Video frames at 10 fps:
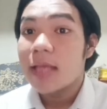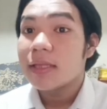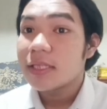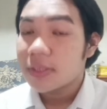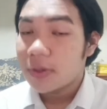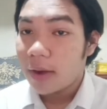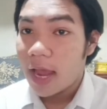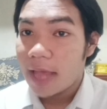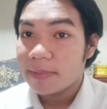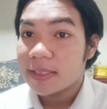
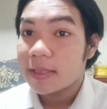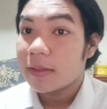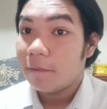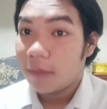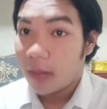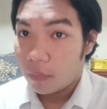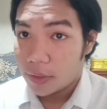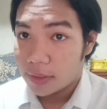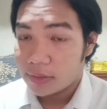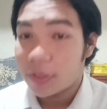describes the
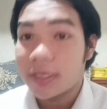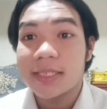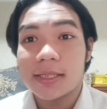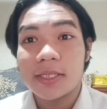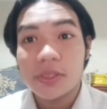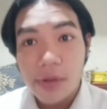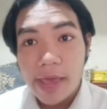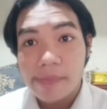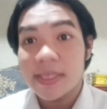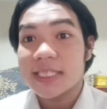flowers or
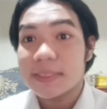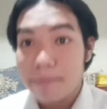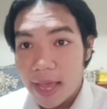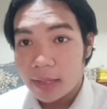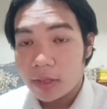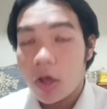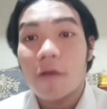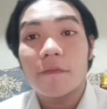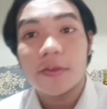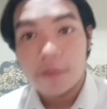describe the smell
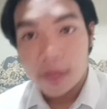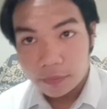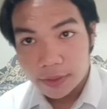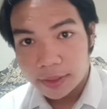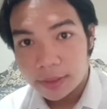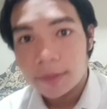of the flower.